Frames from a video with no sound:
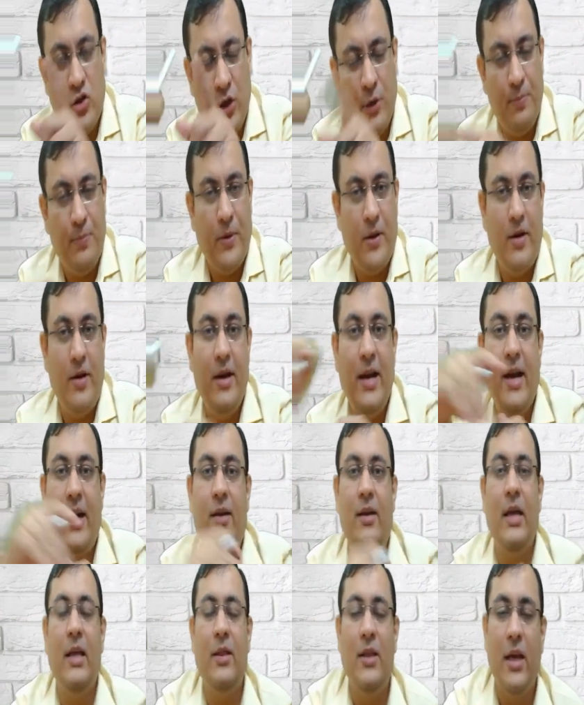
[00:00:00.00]
cheaper
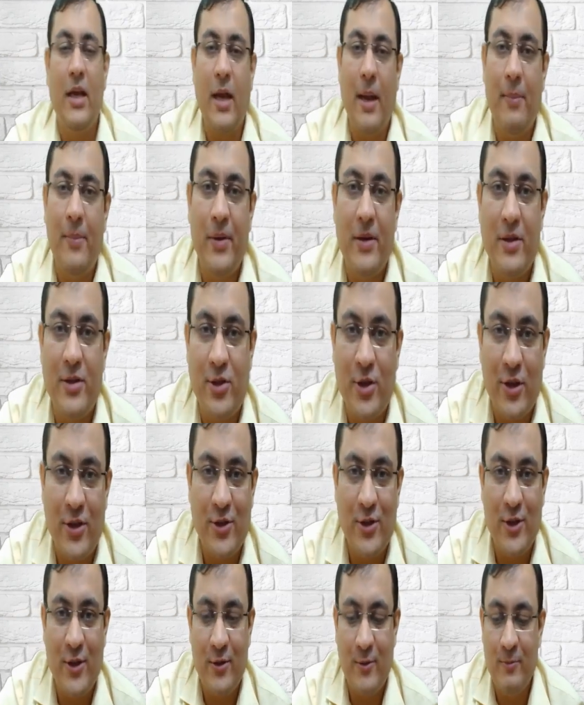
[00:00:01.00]
debt in the capital
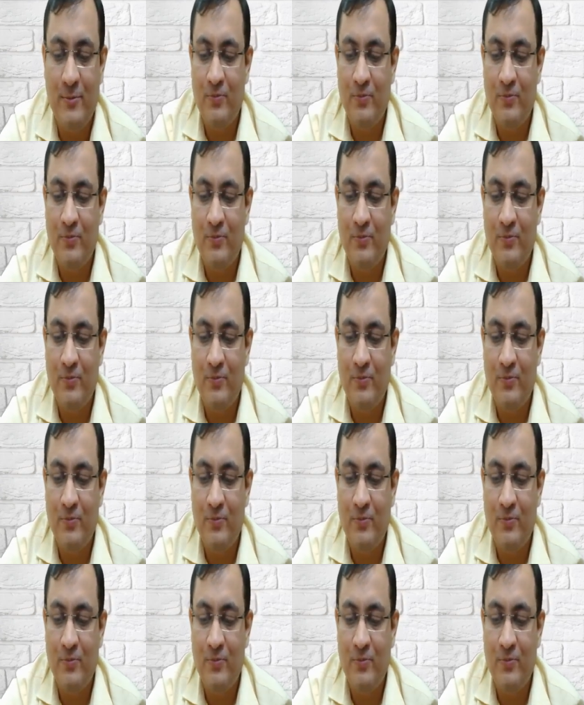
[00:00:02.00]
structure.